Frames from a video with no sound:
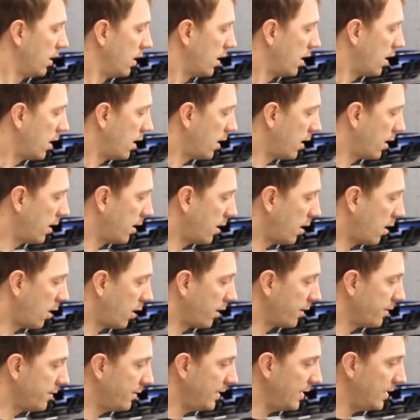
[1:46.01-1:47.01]

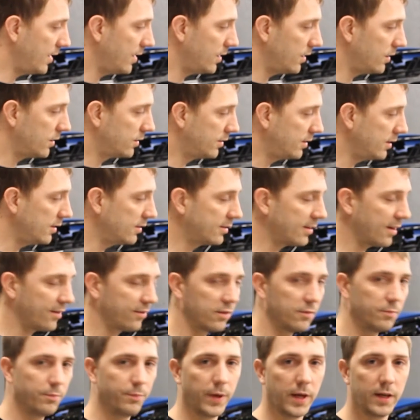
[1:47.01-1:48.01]
On the
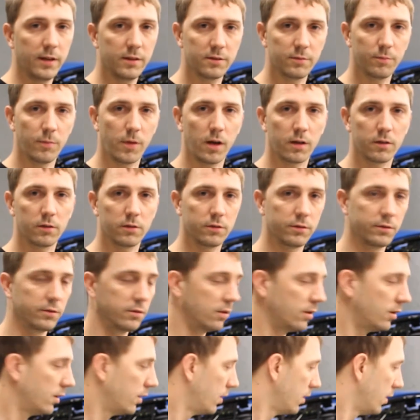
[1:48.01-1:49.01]
C7 base models,
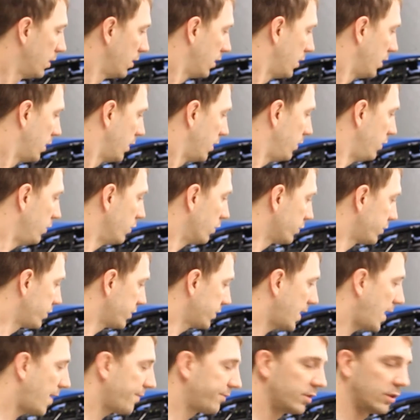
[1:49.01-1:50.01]
you'll
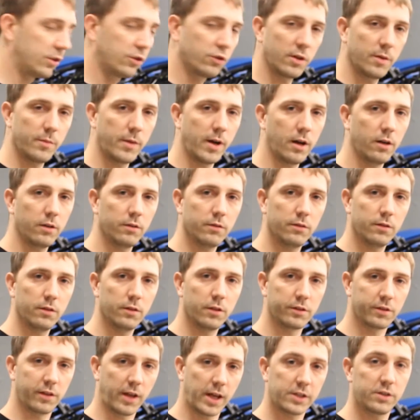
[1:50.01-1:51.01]
just have to trim out.
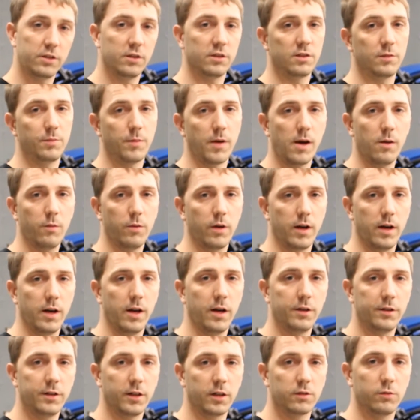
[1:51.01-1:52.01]
There's actually a spot where
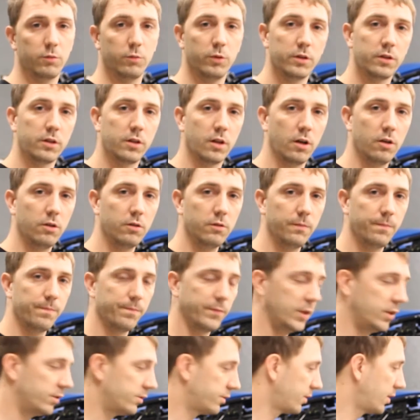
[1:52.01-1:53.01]
air duct would go.
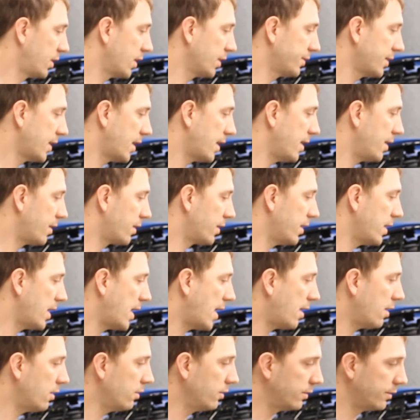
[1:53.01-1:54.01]
You just cut that area
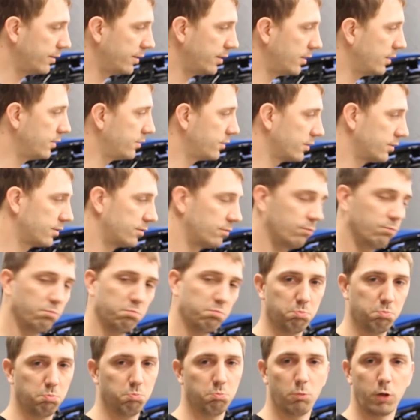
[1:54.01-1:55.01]
out, and then it just
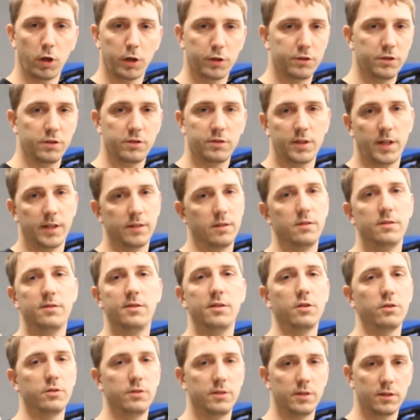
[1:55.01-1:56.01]
works just like the
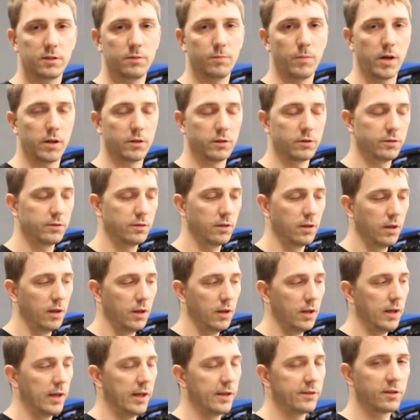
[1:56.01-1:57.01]
Z06 models.
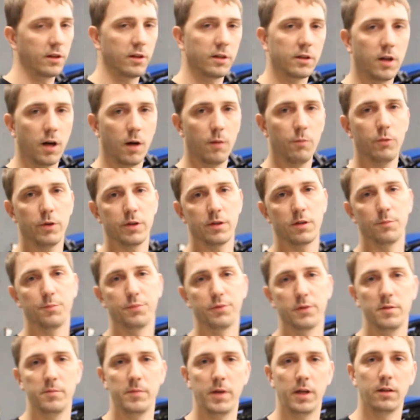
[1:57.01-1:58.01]
It's going to come with the
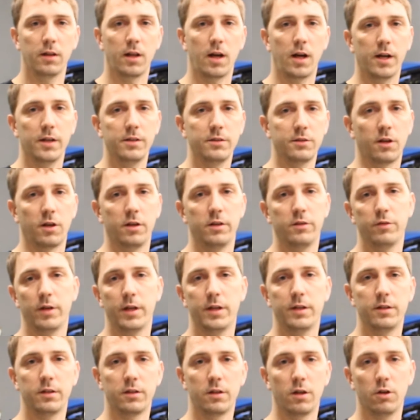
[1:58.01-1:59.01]
pre-made lines already
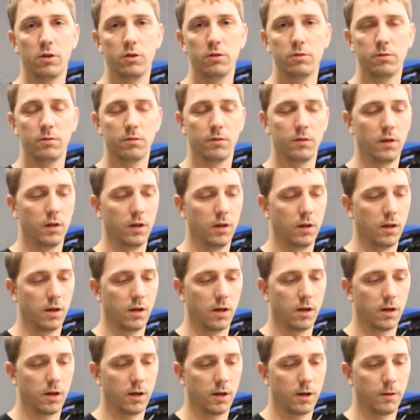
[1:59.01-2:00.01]
ready to go.
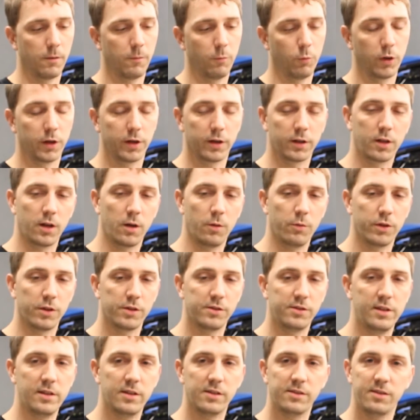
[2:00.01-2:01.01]
We're going to come with
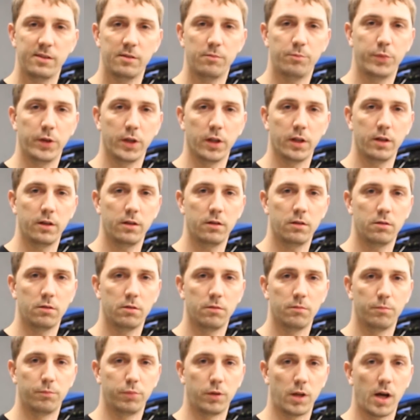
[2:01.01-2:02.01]
a CNC billet
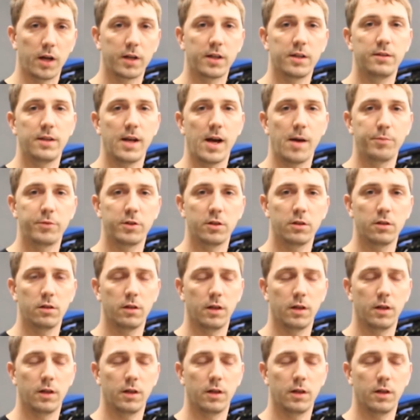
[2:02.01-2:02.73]
block adapter,